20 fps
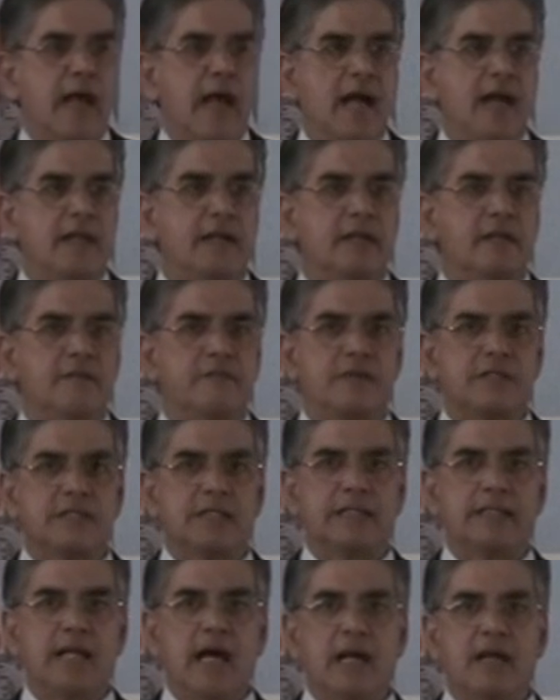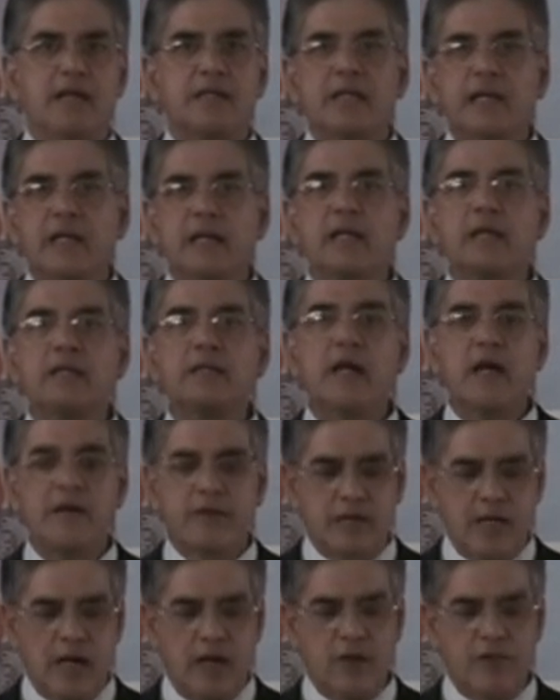and the versatility that
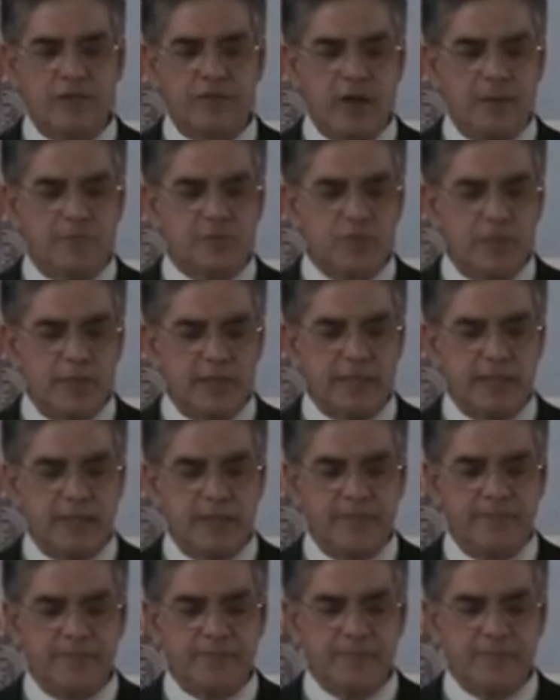kind of comes with it.